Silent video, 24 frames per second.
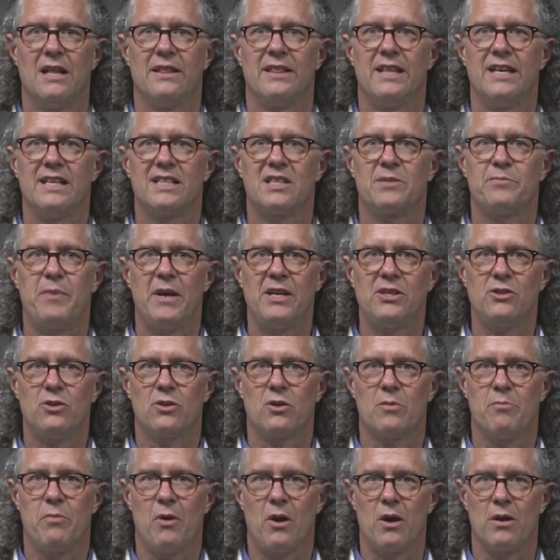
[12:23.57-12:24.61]
These spatial
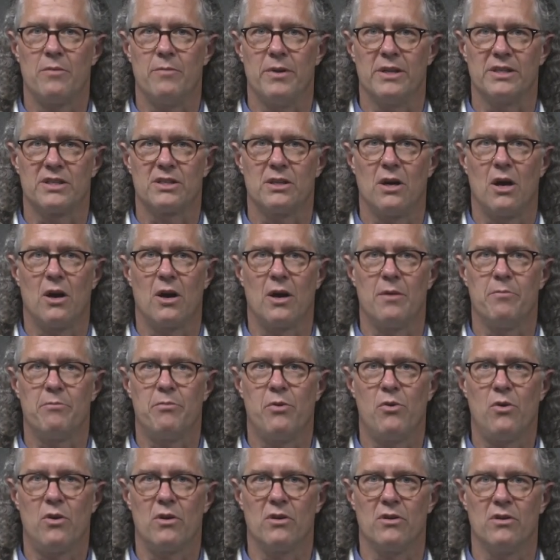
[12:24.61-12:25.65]
compartments are
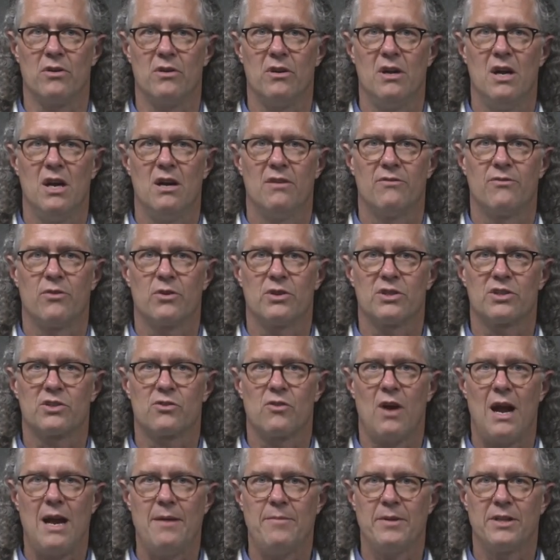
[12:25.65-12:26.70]
important for
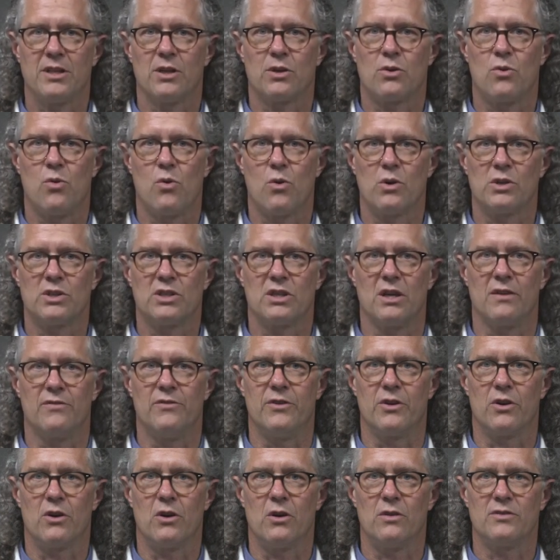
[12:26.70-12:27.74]
describing the course of
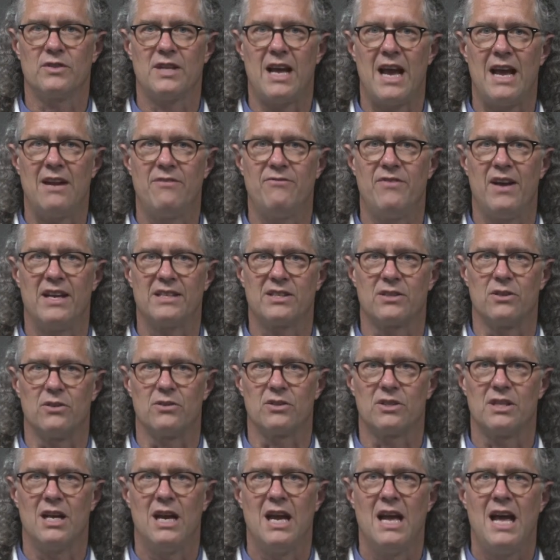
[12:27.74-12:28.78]
nerves and
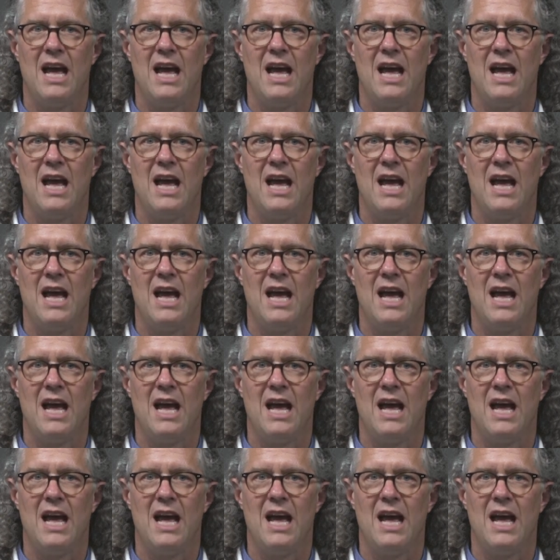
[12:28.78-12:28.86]
vessels